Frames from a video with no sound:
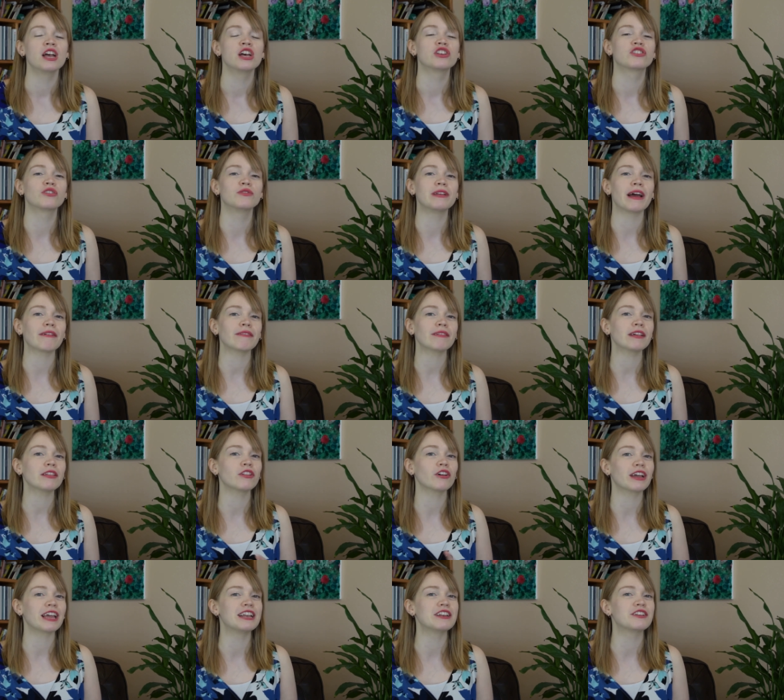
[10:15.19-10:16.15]
So definitely
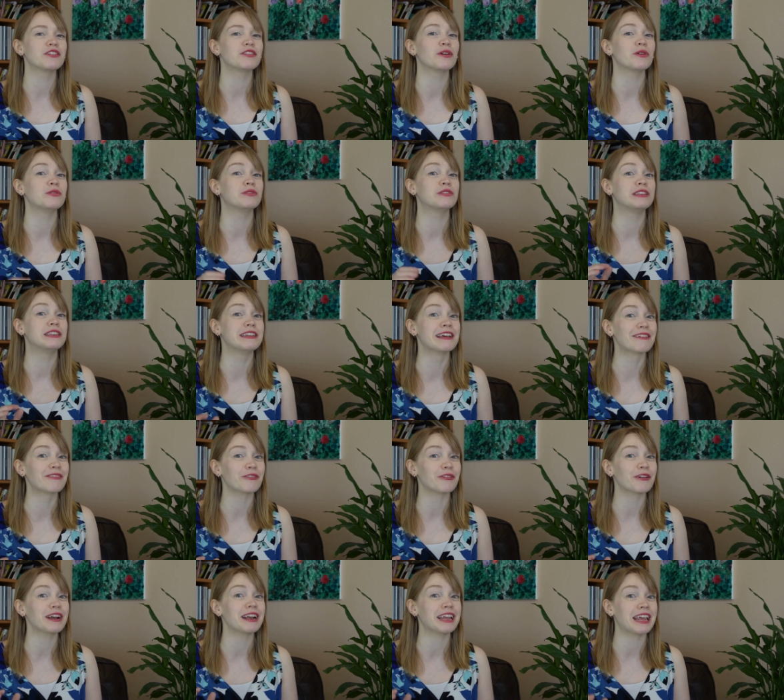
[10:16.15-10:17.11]
look into those
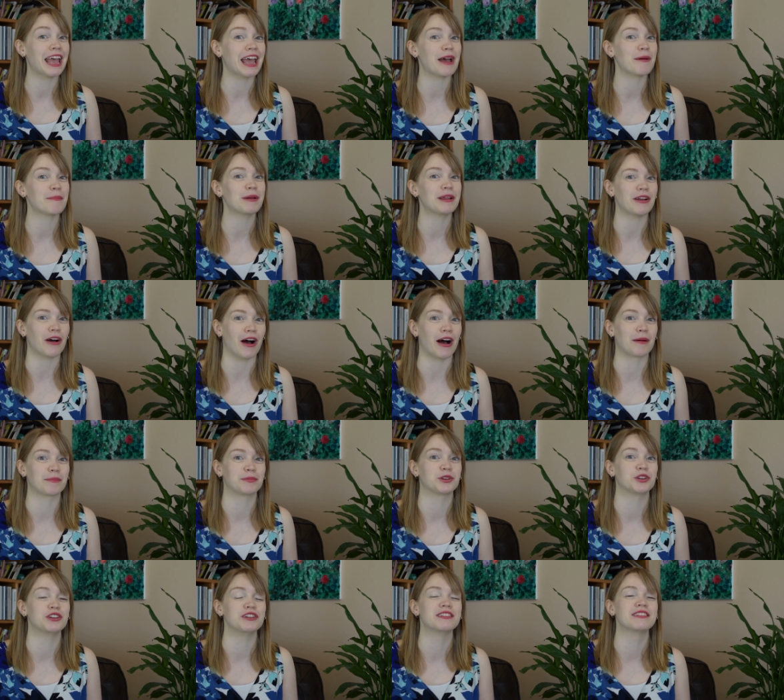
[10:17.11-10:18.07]
different camping
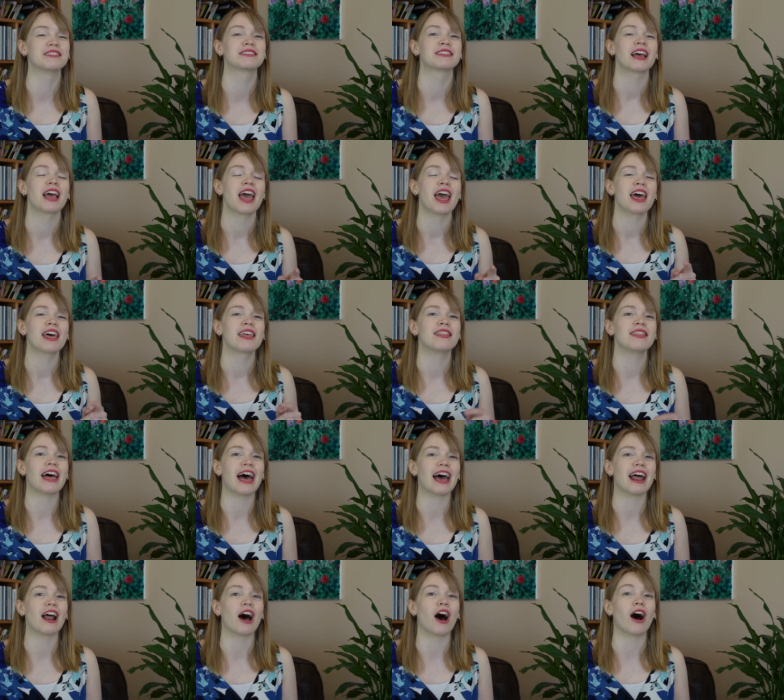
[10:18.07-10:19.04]
options
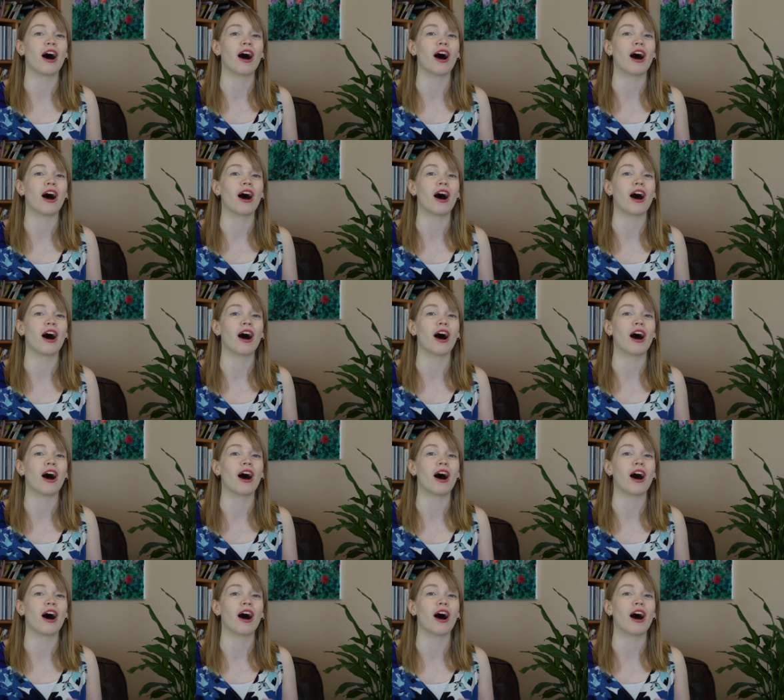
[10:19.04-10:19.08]
that